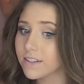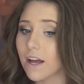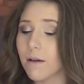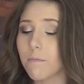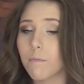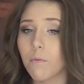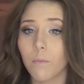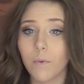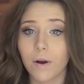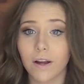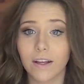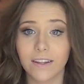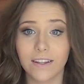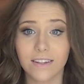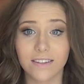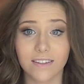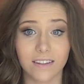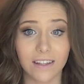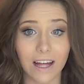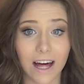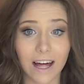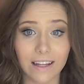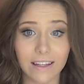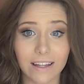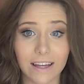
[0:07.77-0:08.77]
I've been wearing these a
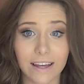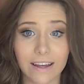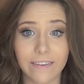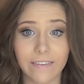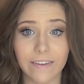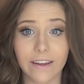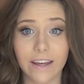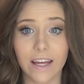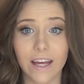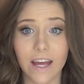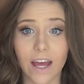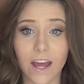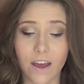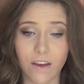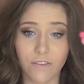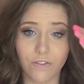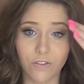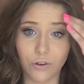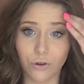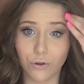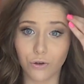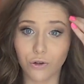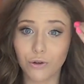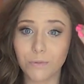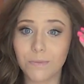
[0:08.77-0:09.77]
lot lately, if
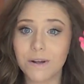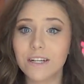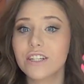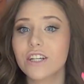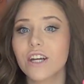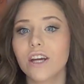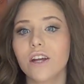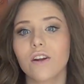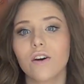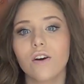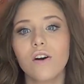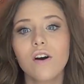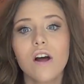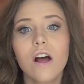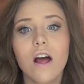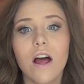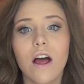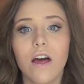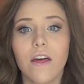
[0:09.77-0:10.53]
you're new to my channel,